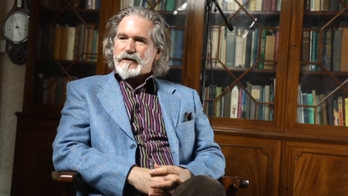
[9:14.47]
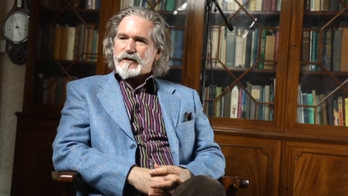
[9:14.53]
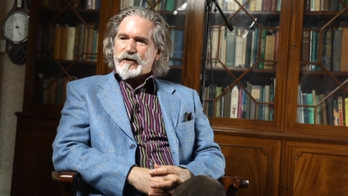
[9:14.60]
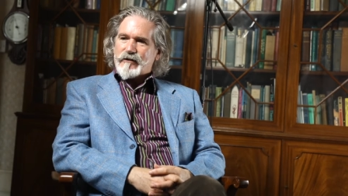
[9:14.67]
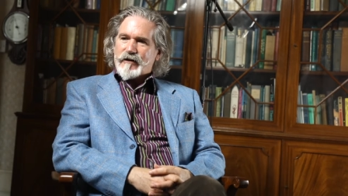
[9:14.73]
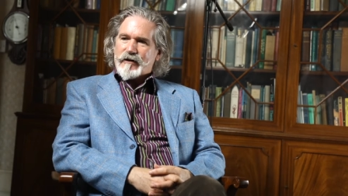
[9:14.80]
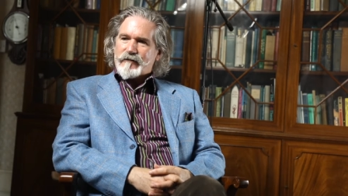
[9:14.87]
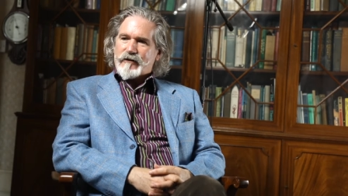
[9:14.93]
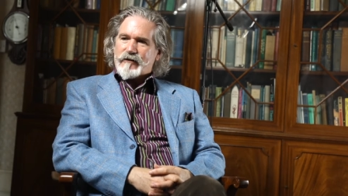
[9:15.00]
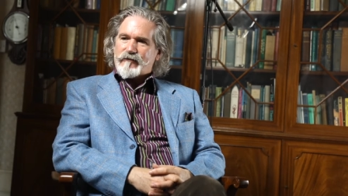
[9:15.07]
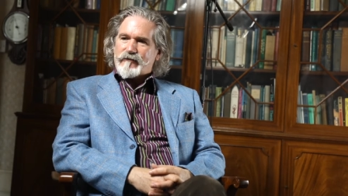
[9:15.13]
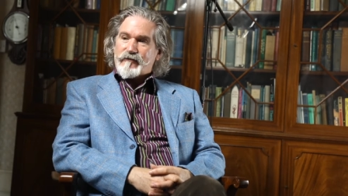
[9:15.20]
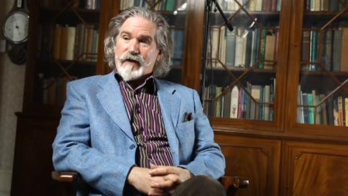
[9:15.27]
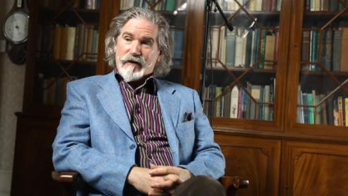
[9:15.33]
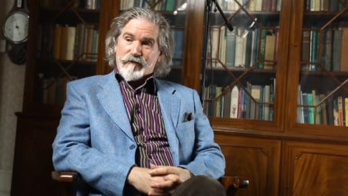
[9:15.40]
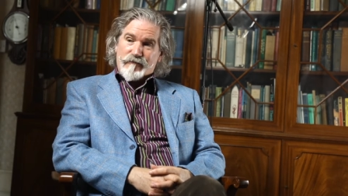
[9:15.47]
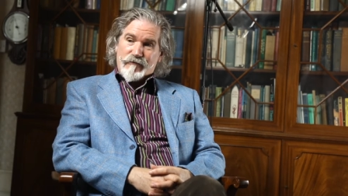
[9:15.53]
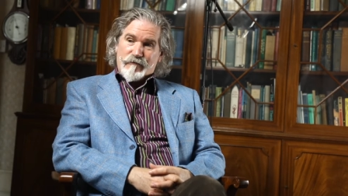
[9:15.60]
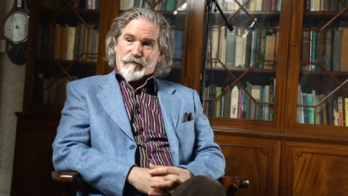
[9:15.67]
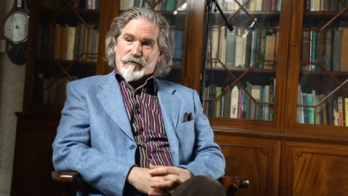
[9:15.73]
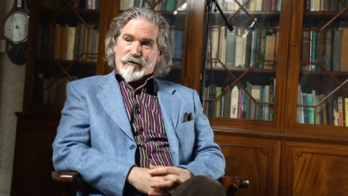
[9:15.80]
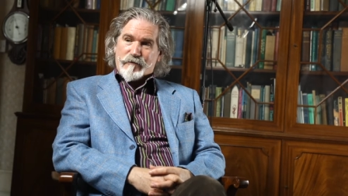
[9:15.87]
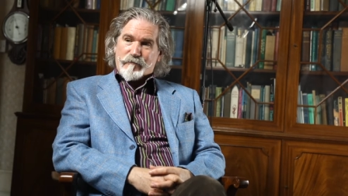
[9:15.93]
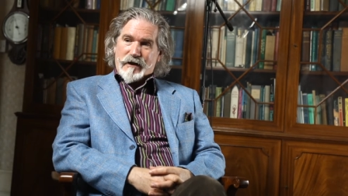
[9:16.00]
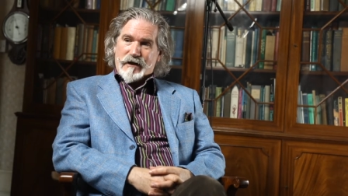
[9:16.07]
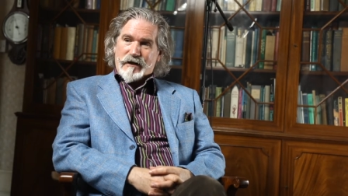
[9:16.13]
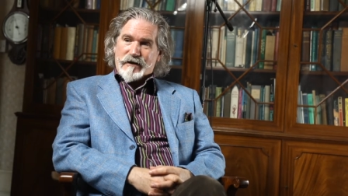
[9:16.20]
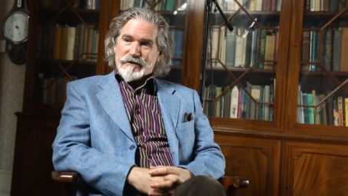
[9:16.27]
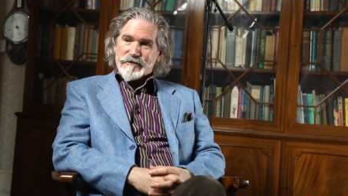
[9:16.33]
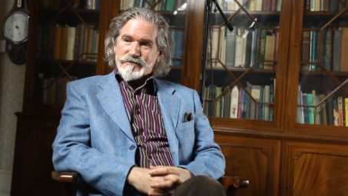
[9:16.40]
Do you have a favourite work
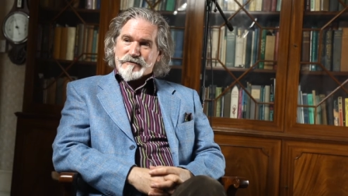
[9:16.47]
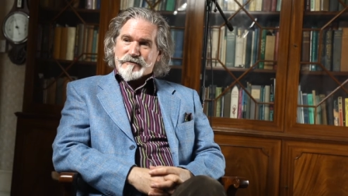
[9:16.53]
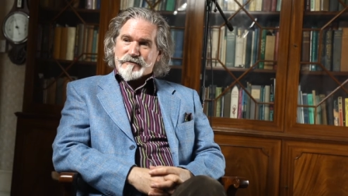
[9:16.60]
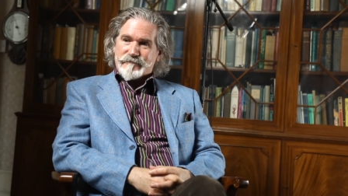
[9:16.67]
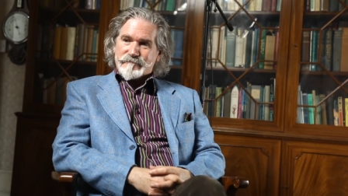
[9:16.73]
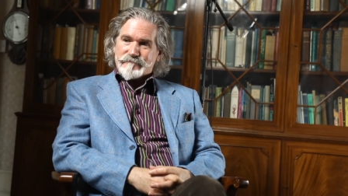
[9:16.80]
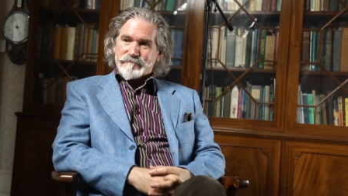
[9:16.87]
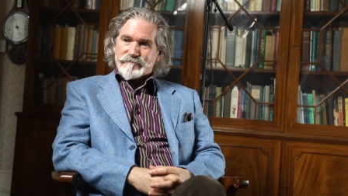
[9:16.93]
by Oscar?